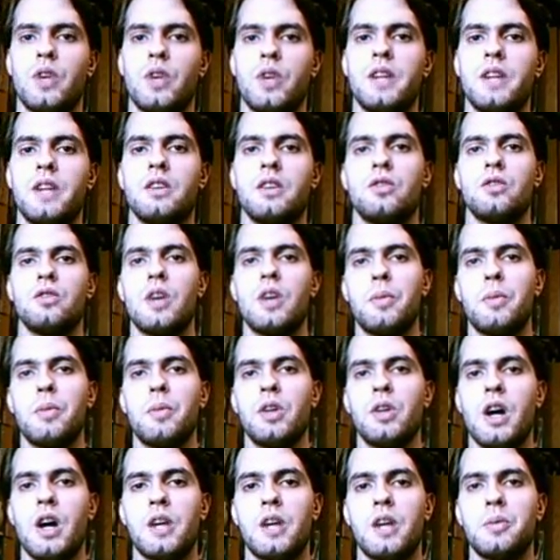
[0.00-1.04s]
Ukrainian
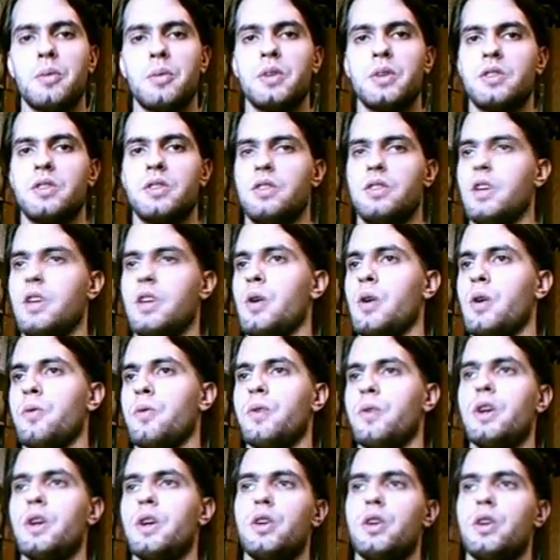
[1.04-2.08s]
rebel army, the day
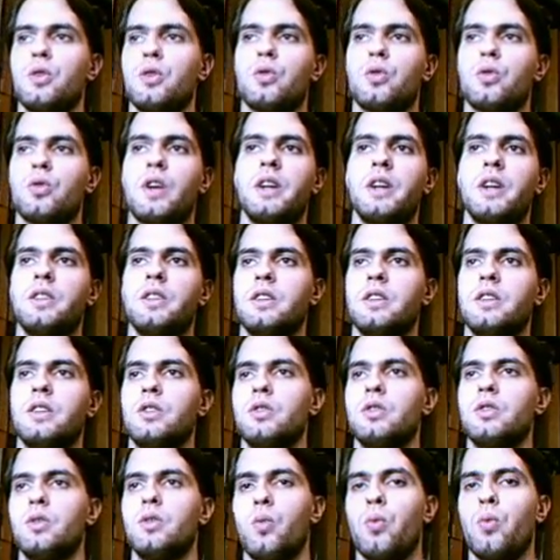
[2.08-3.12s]
of
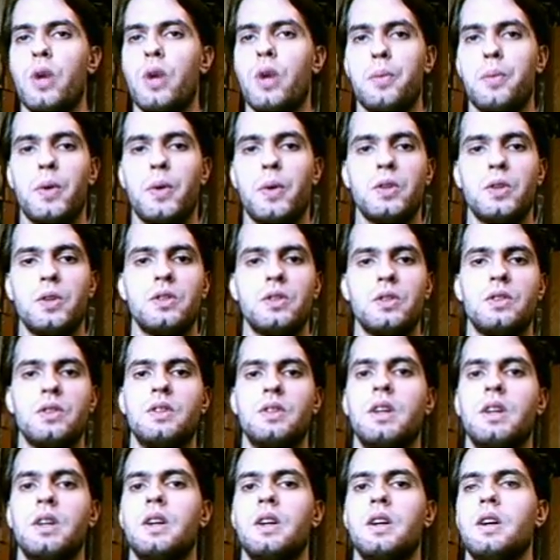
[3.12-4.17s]
Ukrainian
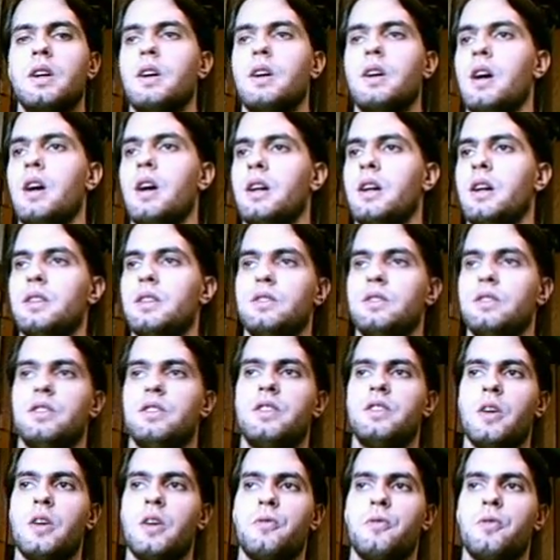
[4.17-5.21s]
weapon, and
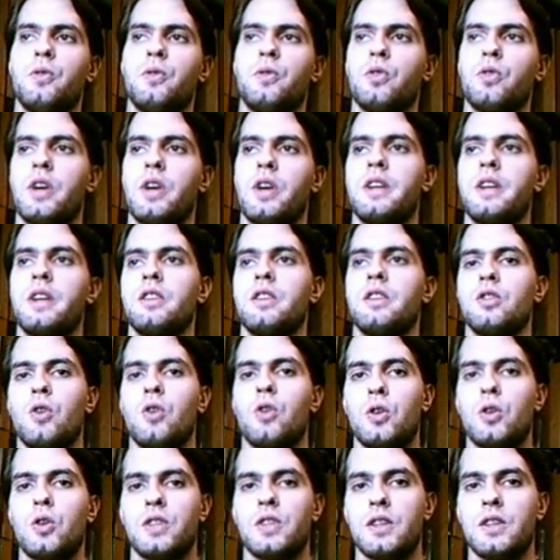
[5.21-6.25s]
the day of Ukrainian
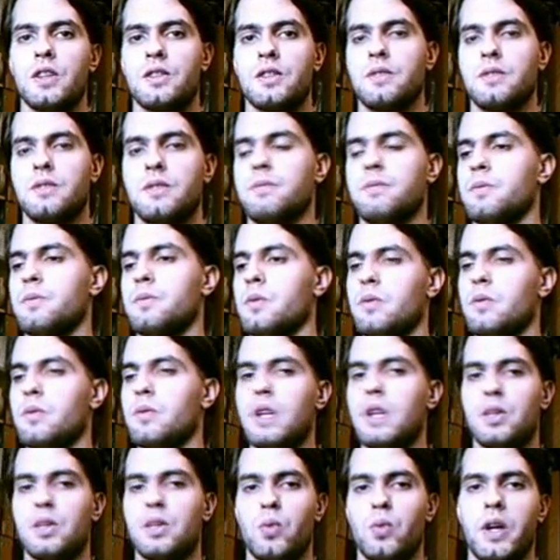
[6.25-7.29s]
Cossacks
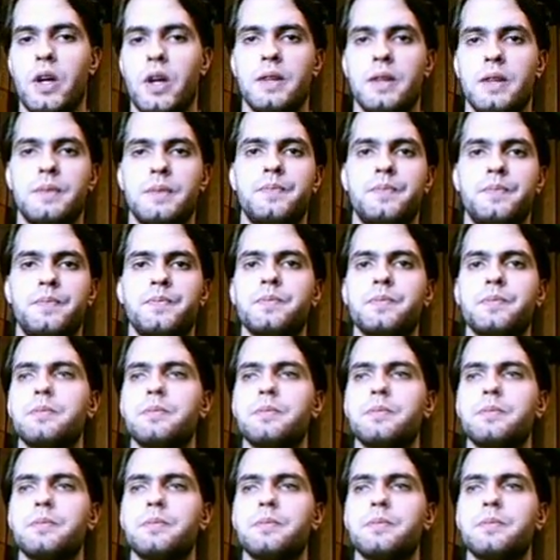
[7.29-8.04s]
as well.